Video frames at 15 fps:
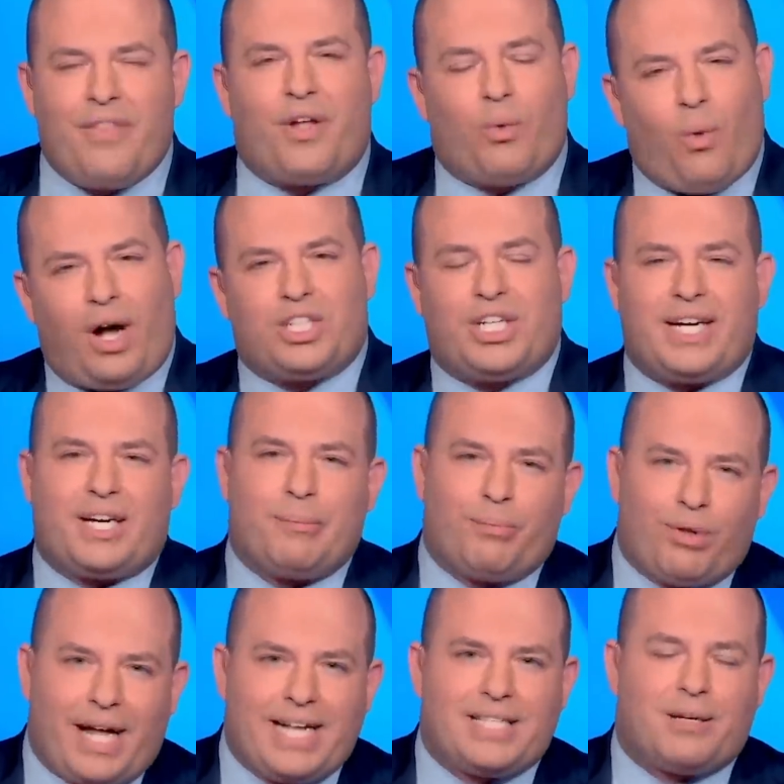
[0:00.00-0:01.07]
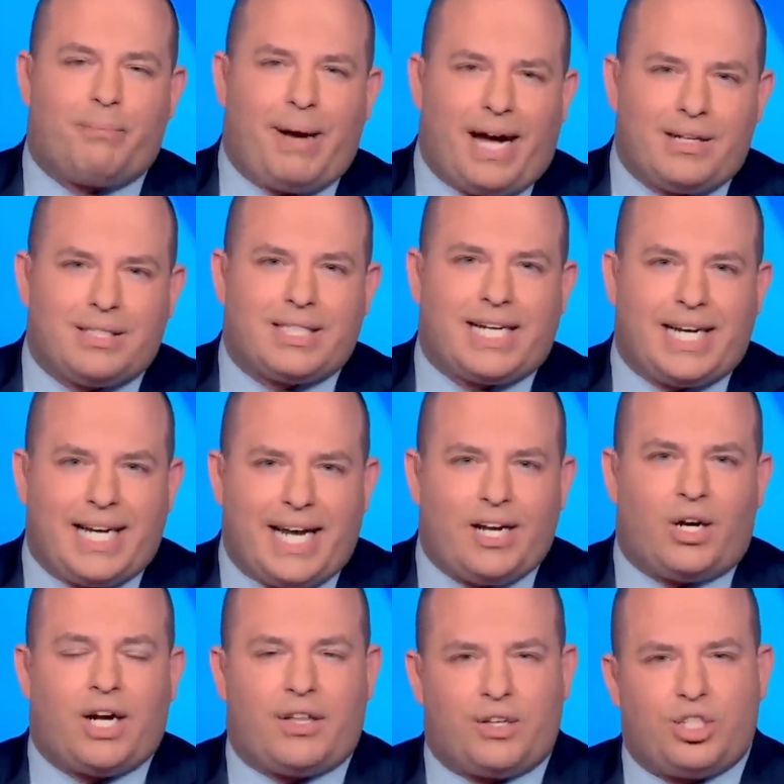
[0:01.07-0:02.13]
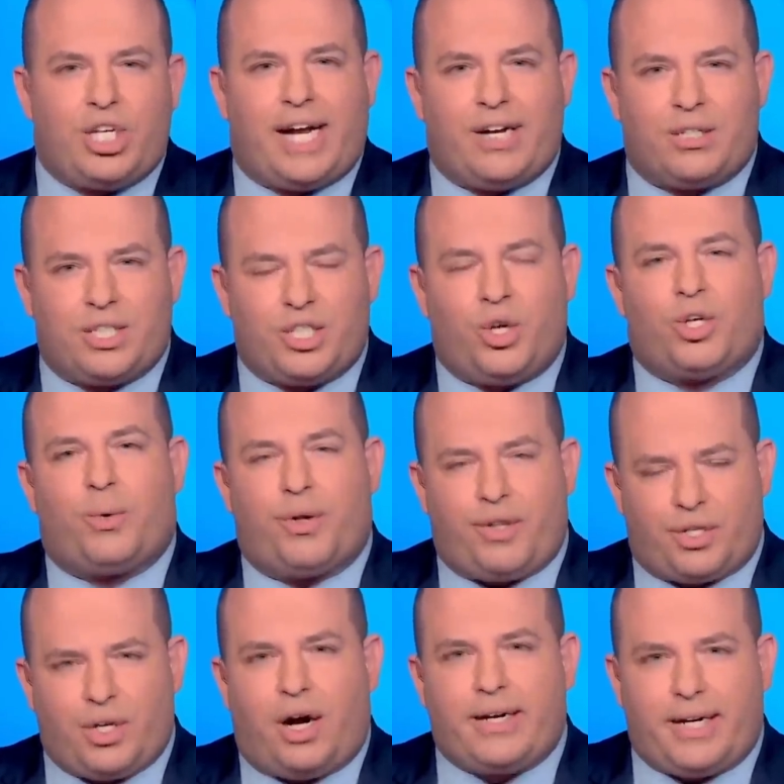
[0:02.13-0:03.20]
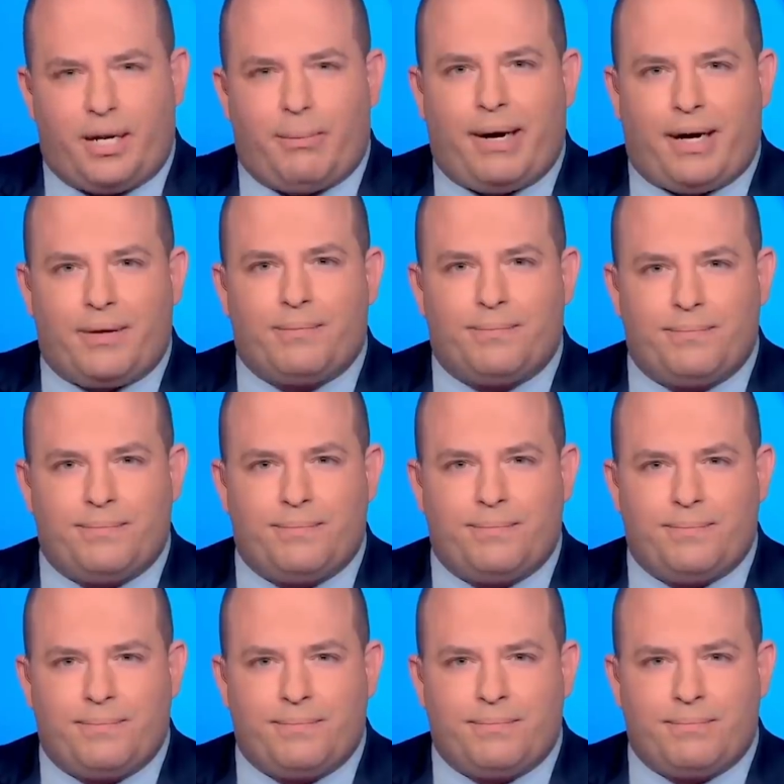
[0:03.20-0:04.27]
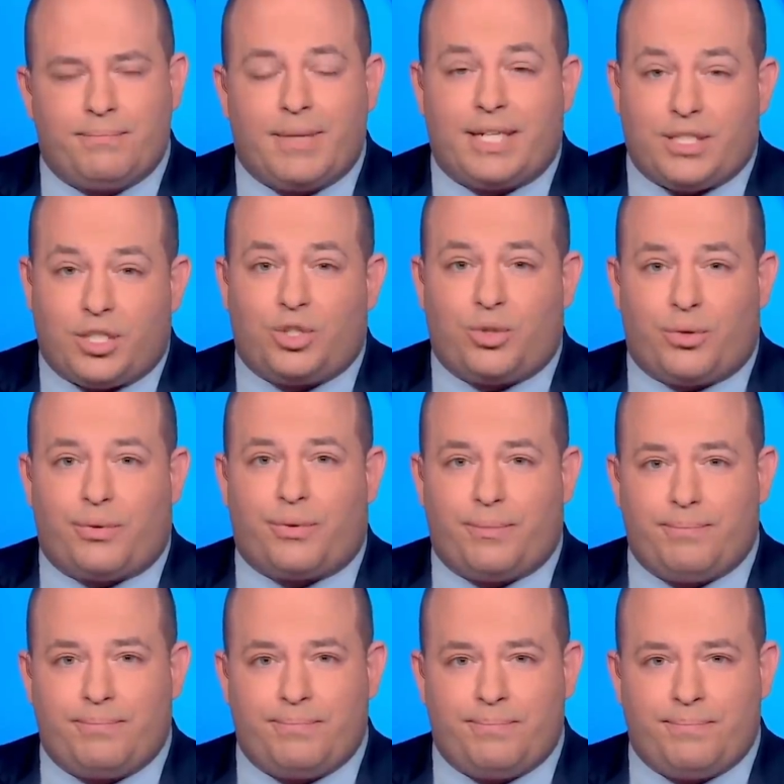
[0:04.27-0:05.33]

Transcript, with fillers: They're watching complaints about CNN on other channels that don't because nobody's watching it. That's the truth.